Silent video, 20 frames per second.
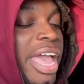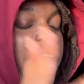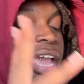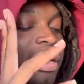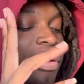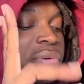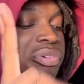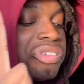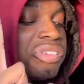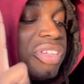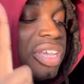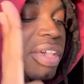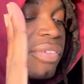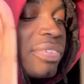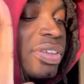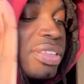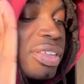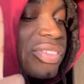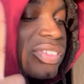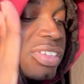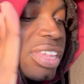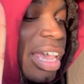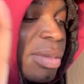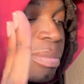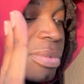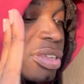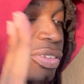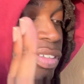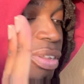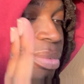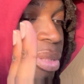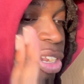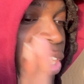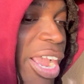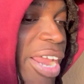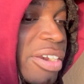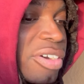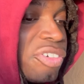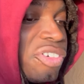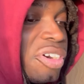and it was giving the same similar
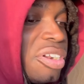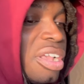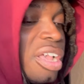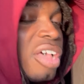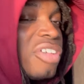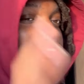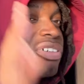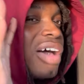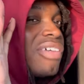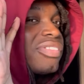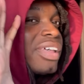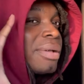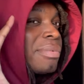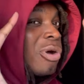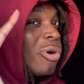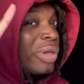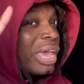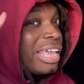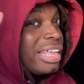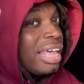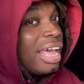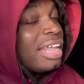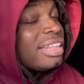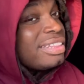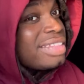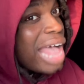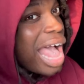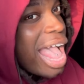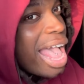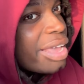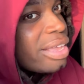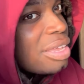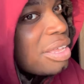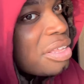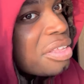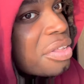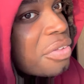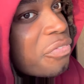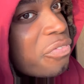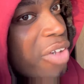energy. So I was like, okay, that
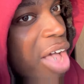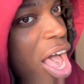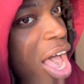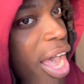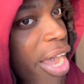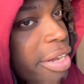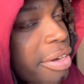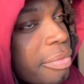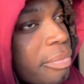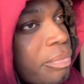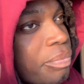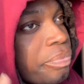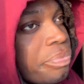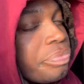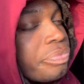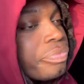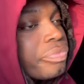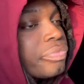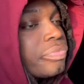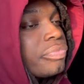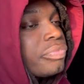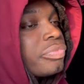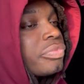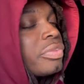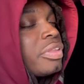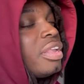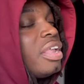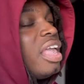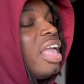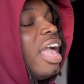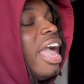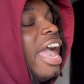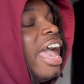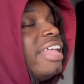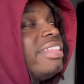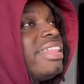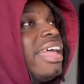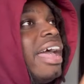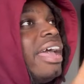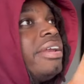is fun
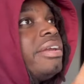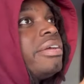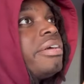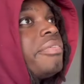and then